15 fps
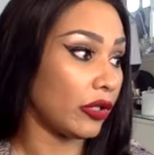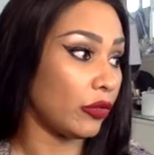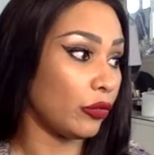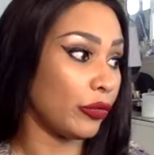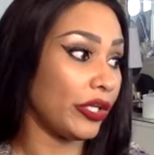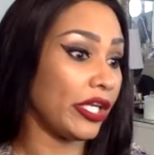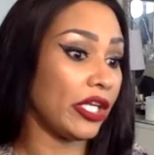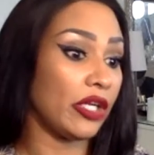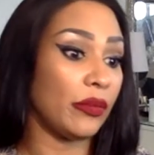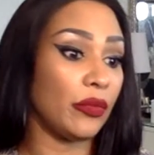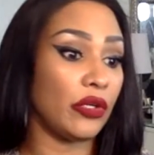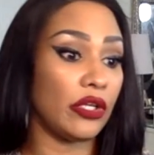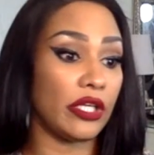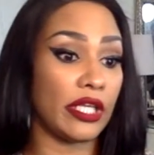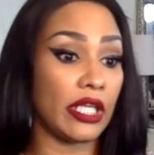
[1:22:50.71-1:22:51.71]
reading a
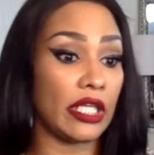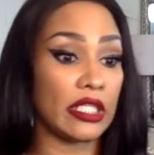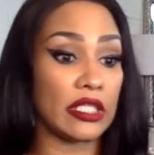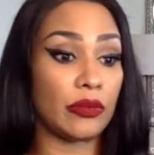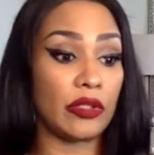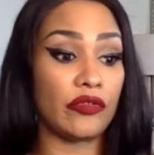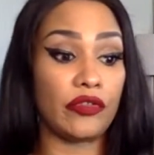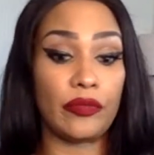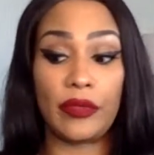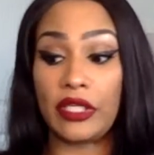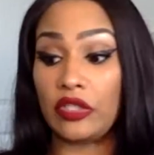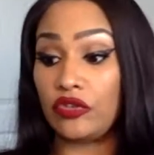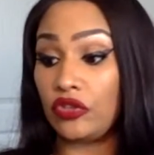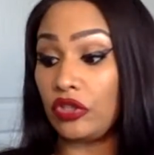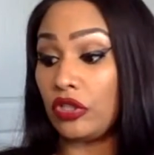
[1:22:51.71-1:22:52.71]
book, getting some
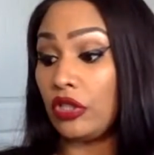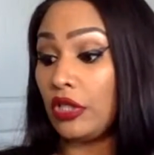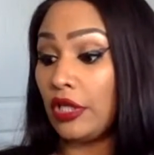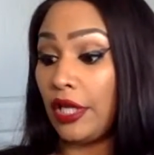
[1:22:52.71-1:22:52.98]
information,